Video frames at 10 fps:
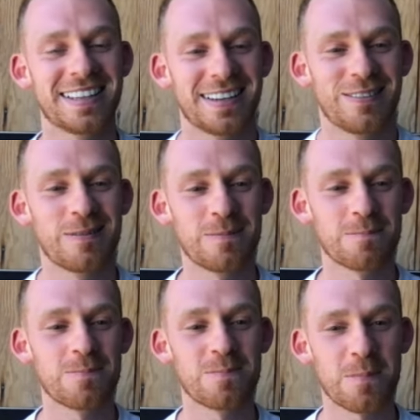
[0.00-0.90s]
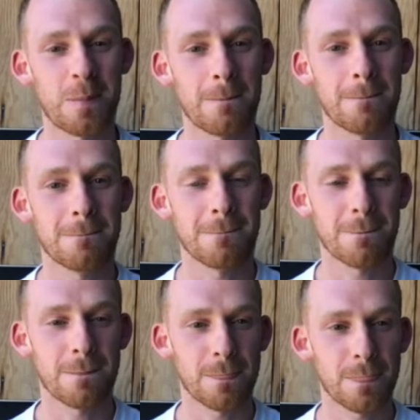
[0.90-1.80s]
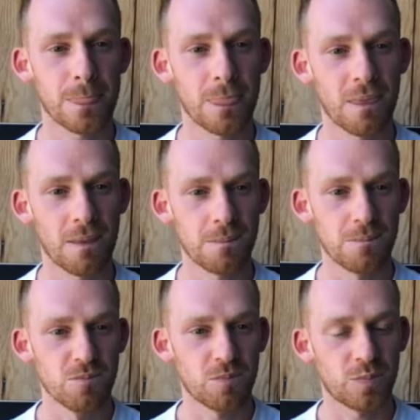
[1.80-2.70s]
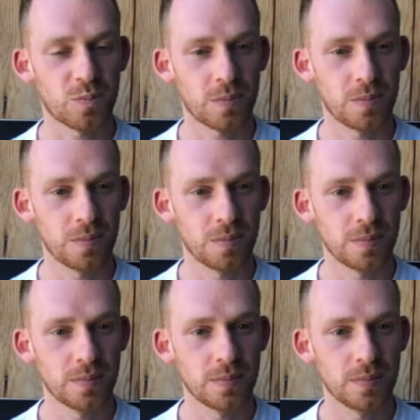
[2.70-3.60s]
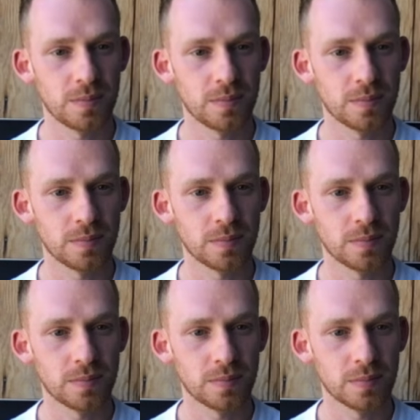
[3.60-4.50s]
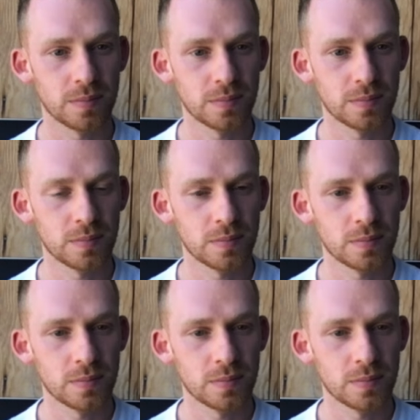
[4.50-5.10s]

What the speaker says: The person shown says nothing.